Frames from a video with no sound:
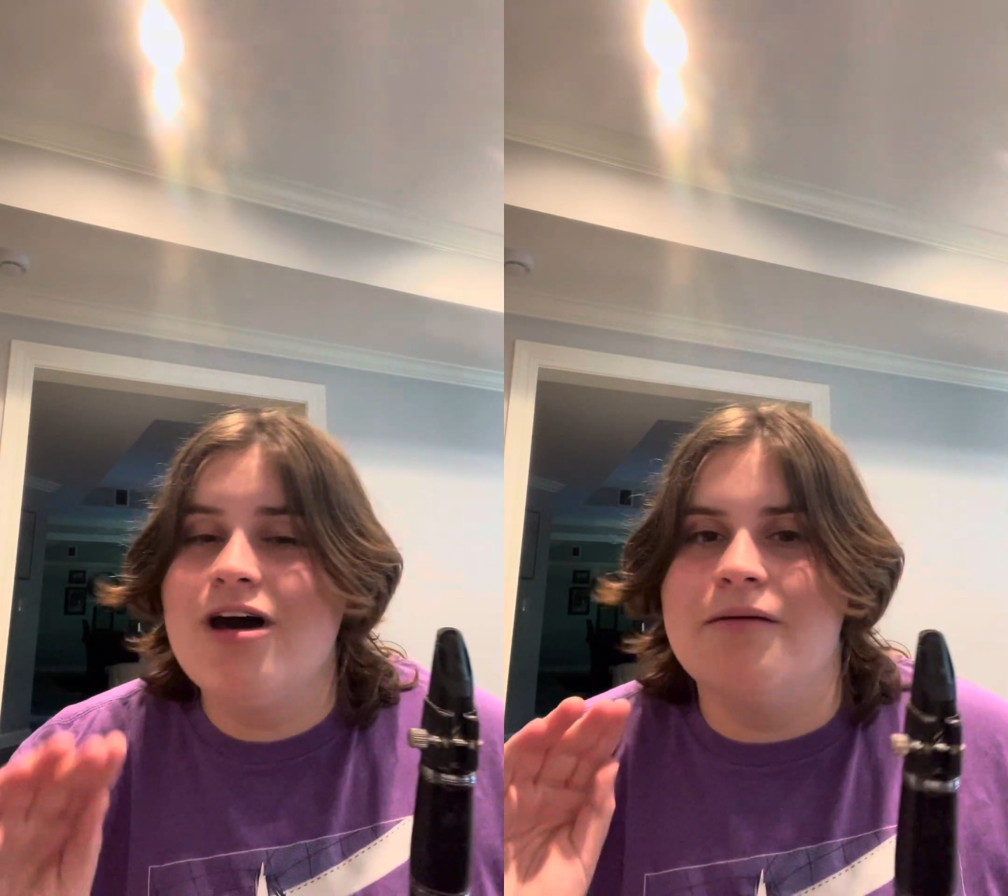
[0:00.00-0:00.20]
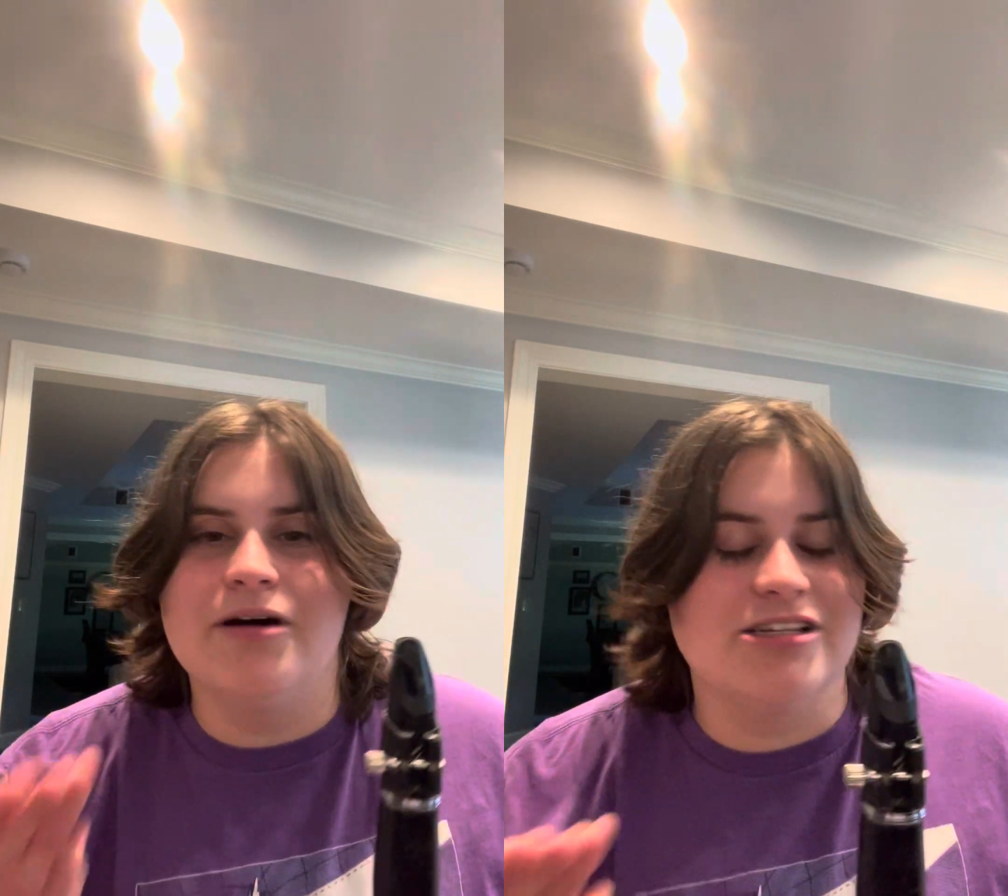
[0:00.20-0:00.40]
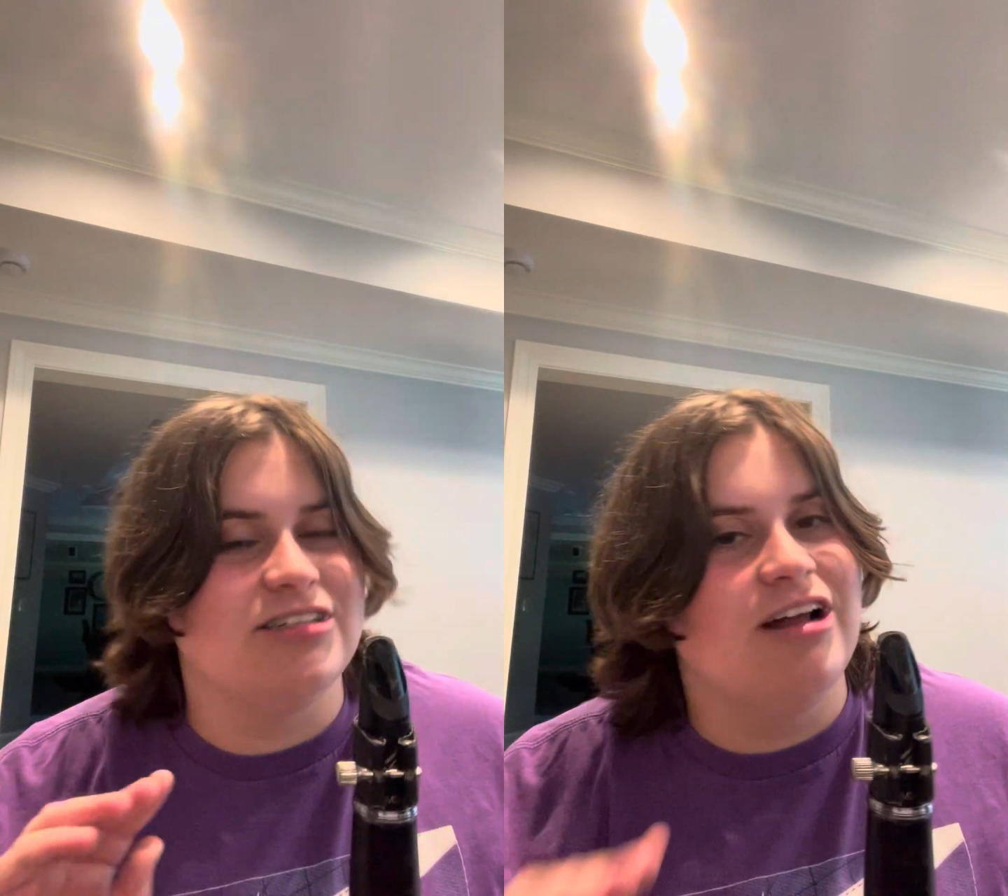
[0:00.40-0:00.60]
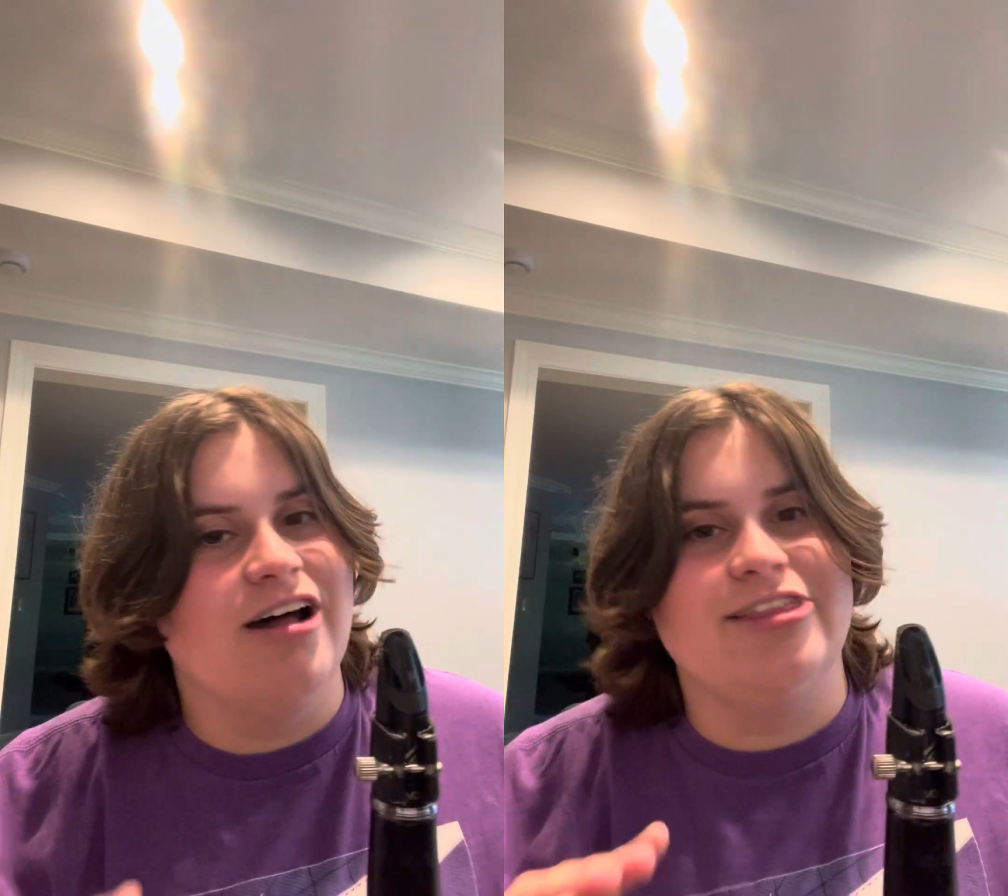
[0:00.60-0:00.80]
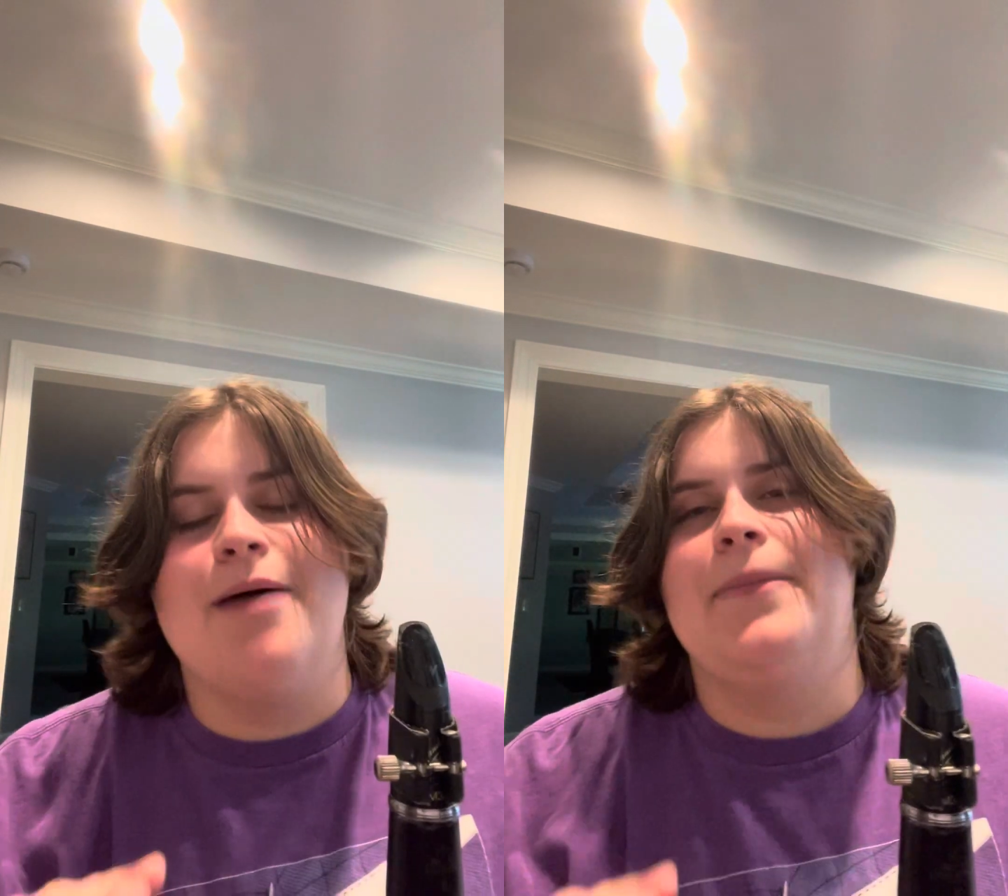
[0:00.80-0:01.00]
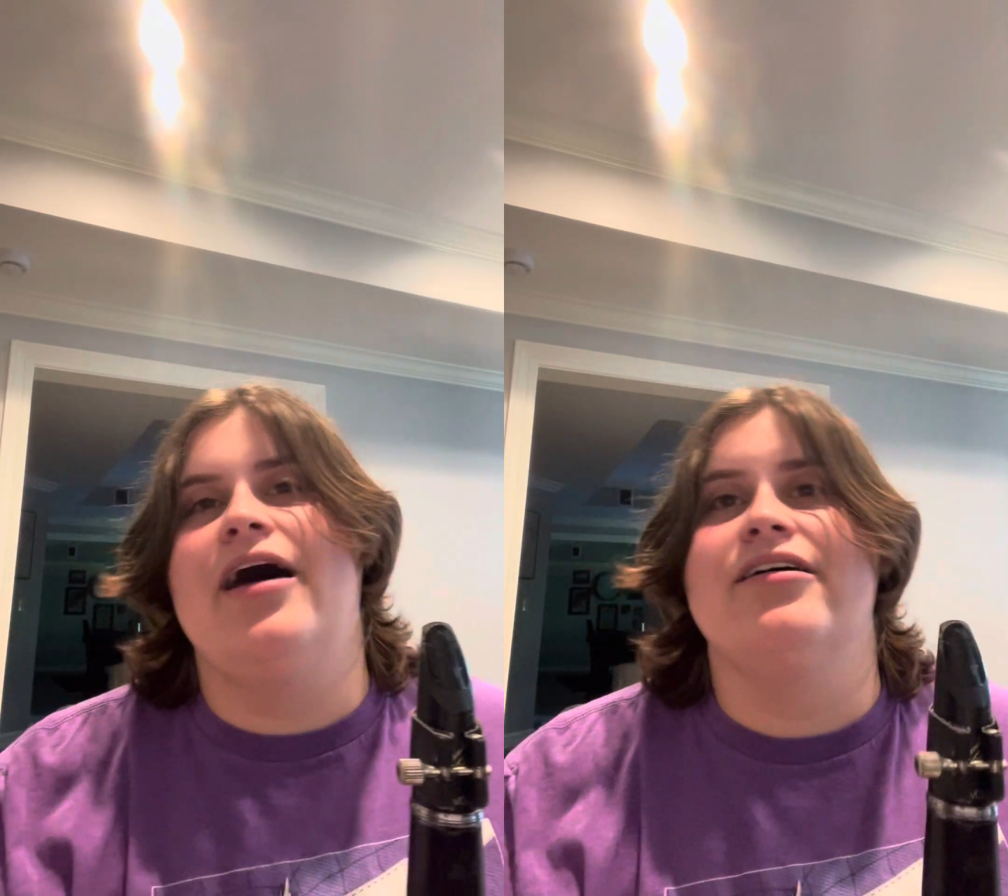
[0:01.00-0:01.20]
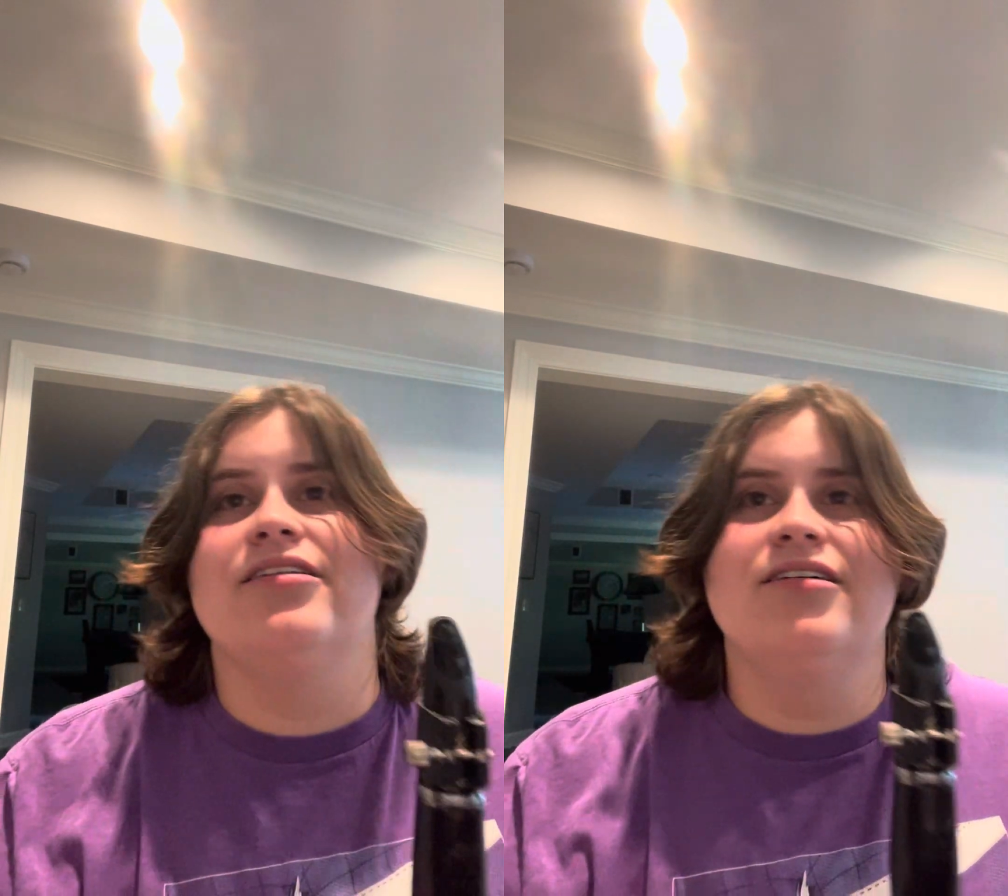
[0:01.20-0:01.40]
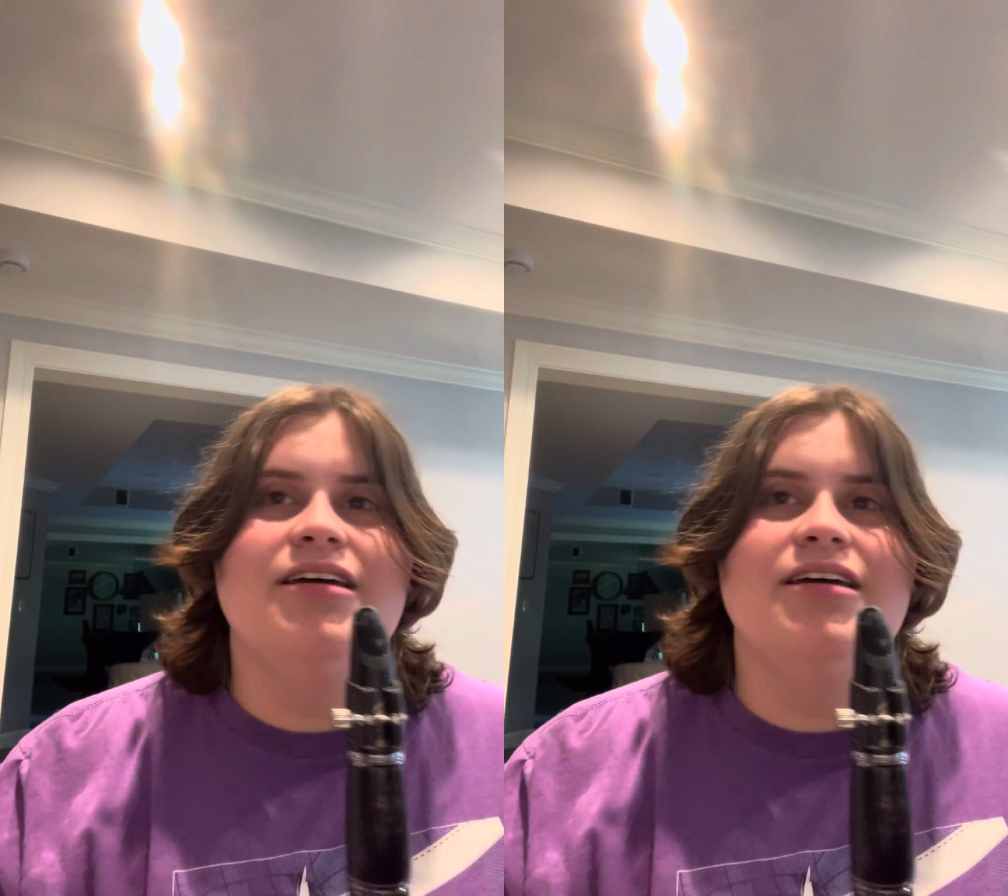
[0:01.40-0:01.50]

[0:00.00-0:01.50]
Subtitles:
but it's not that bad.